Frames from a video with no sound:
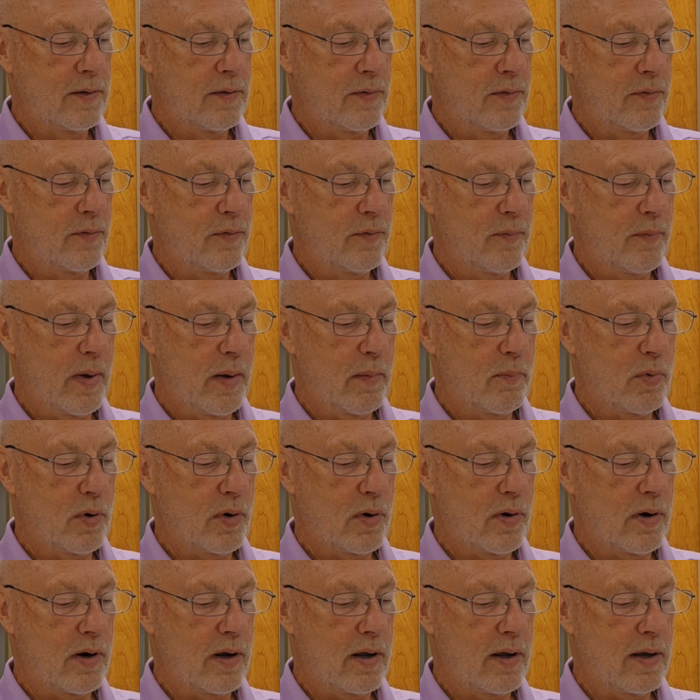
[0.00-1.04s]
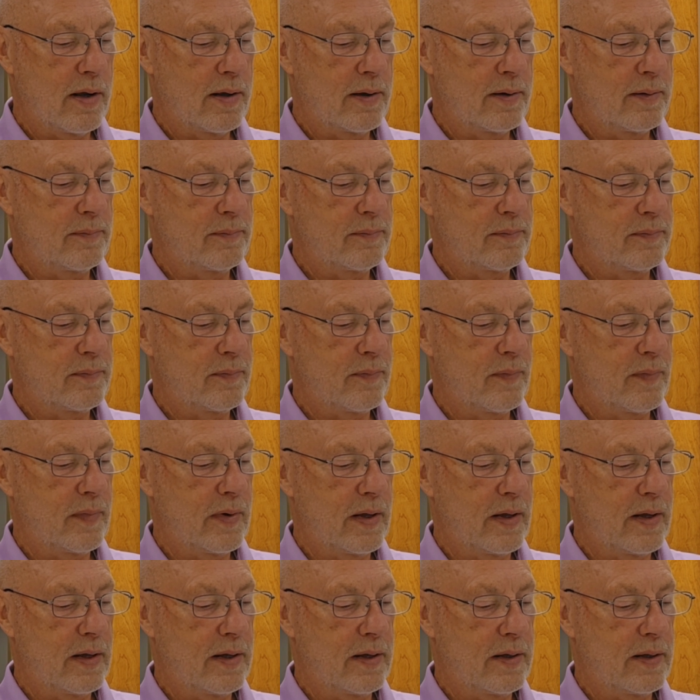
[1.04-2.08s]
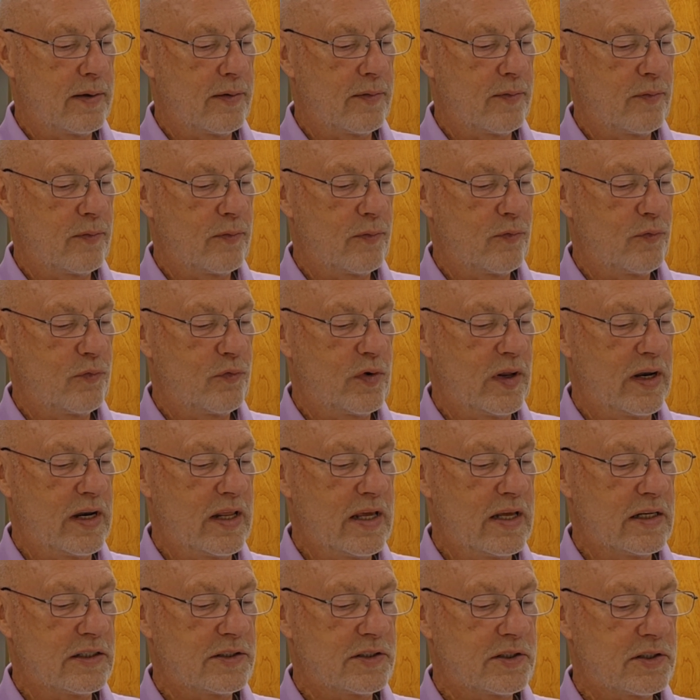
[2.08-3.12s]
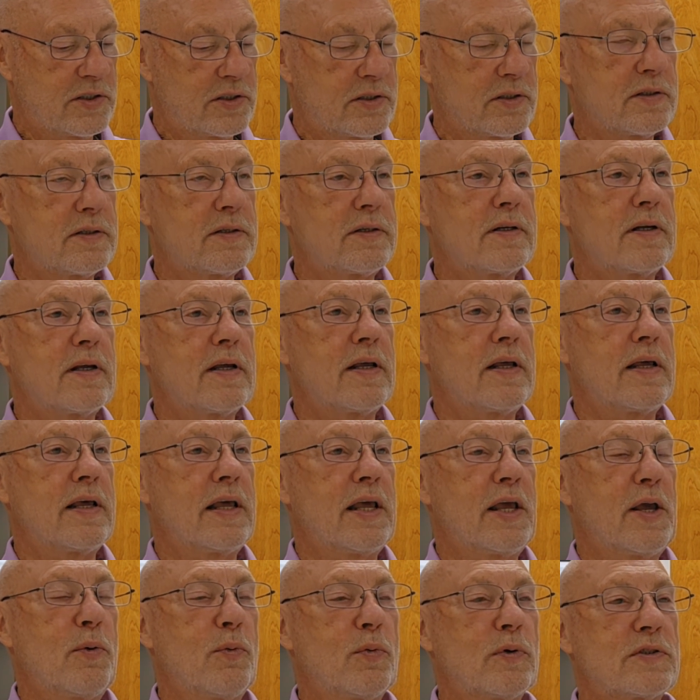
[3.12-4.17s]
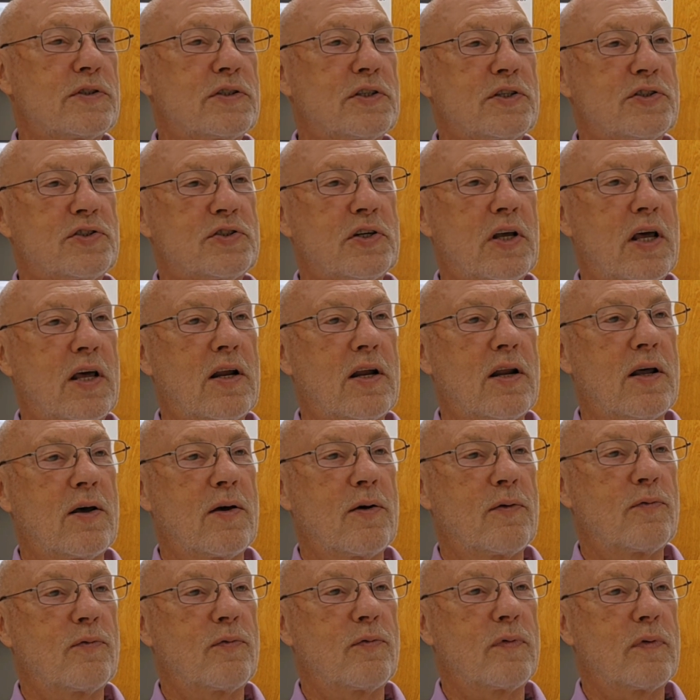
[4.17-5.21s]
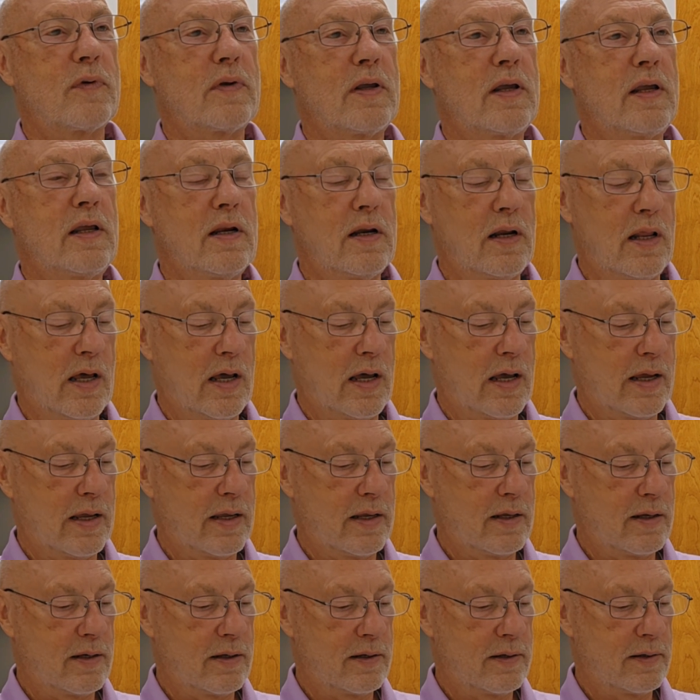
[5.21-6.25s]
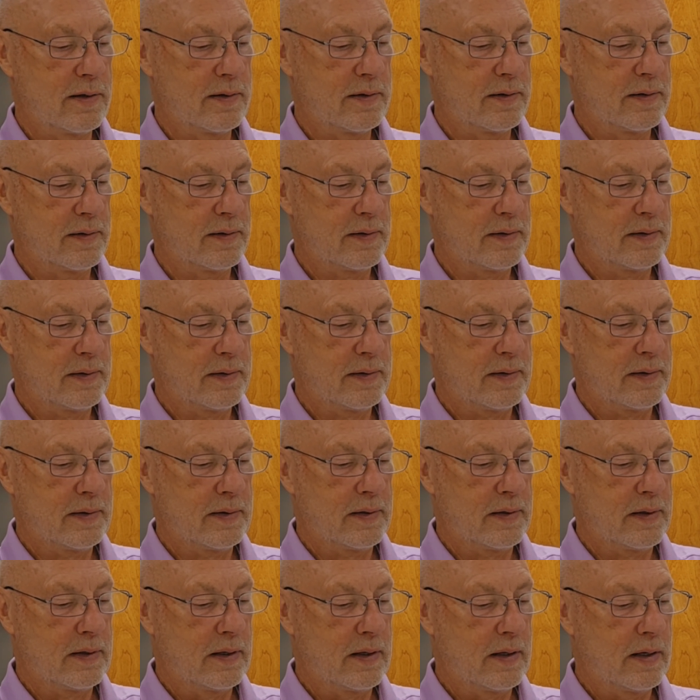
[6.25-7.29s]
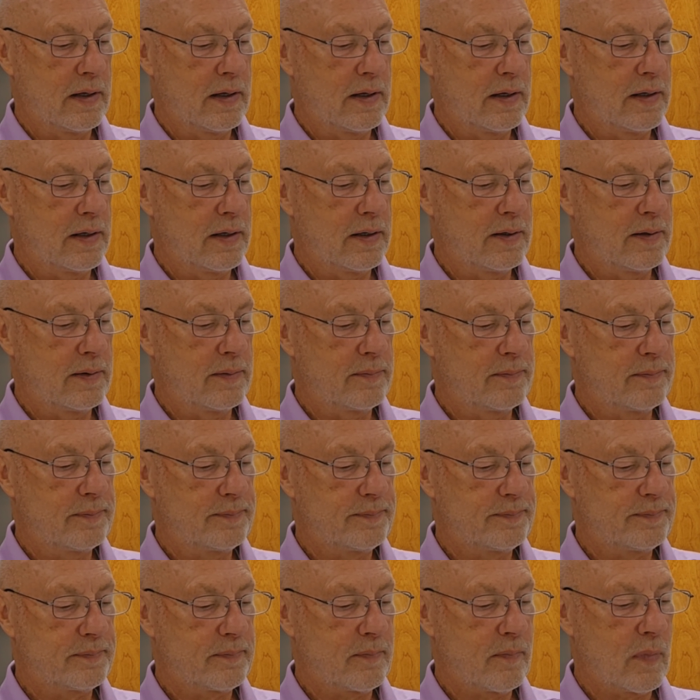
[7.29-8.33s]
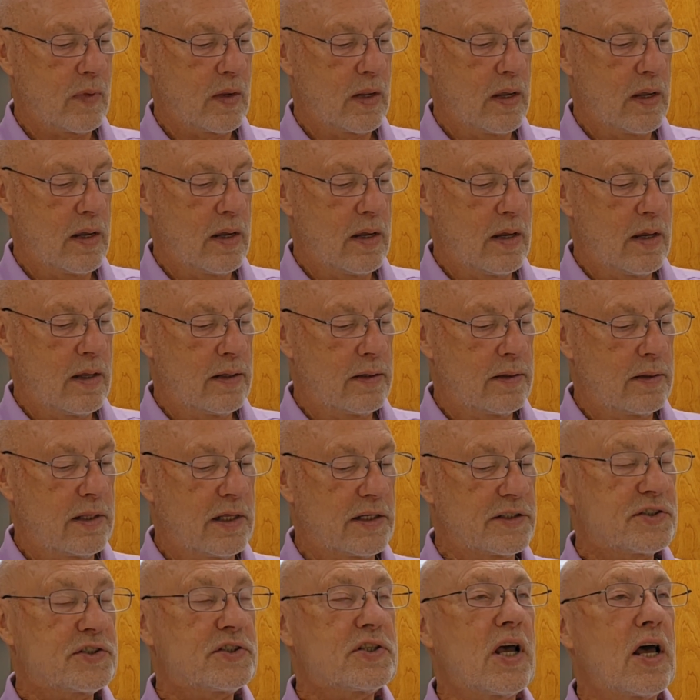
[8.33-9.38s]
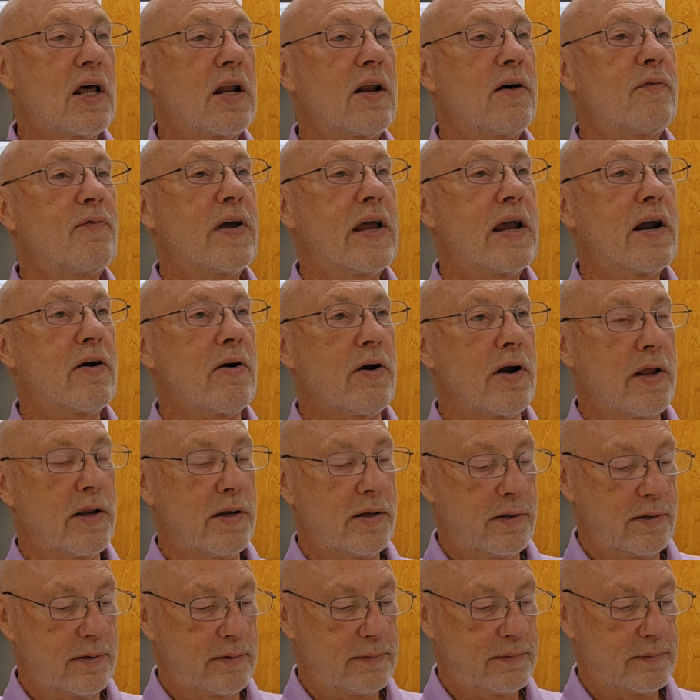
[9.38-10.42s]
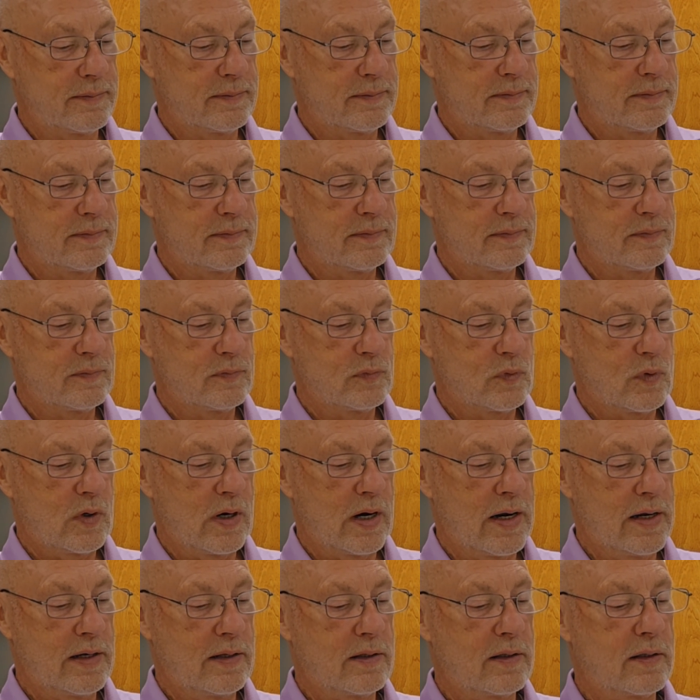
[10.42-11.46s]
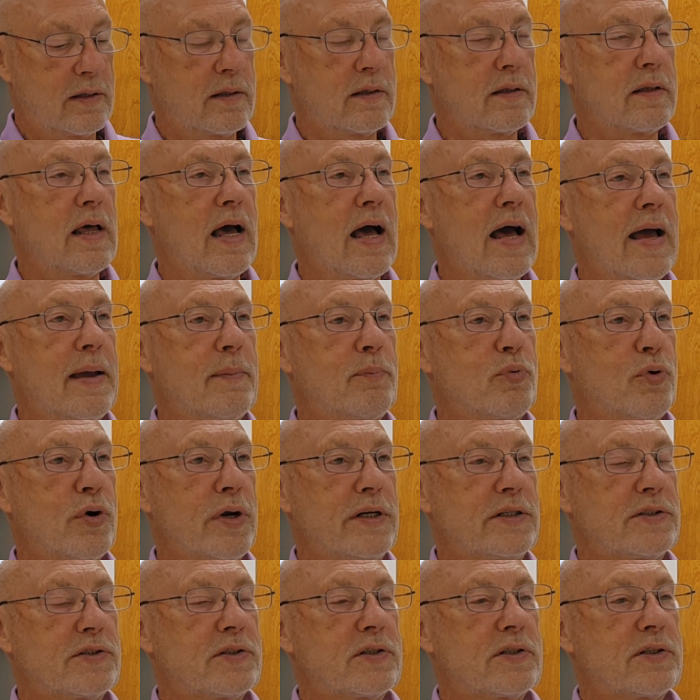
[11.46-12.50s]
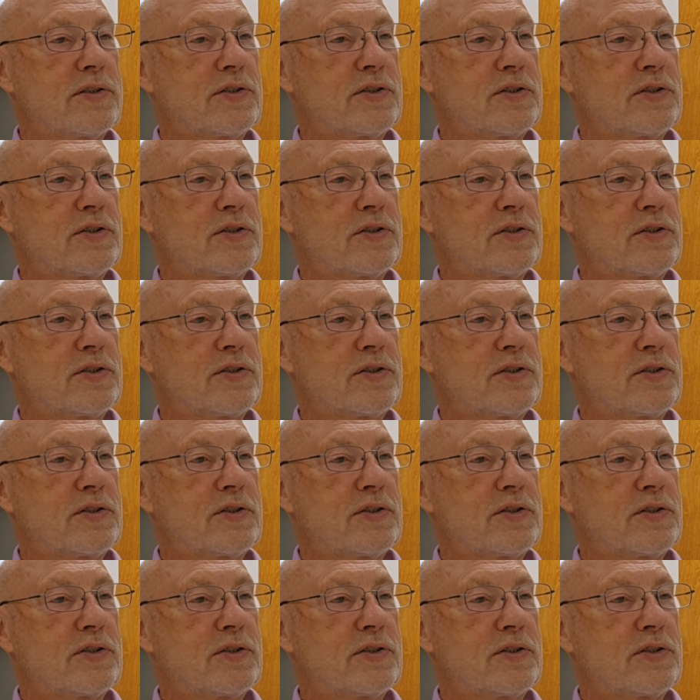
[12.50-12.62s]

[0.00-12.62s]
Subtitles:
Remember Phinehas? He was the son of Eli. The son of Aaron, right? The high priest.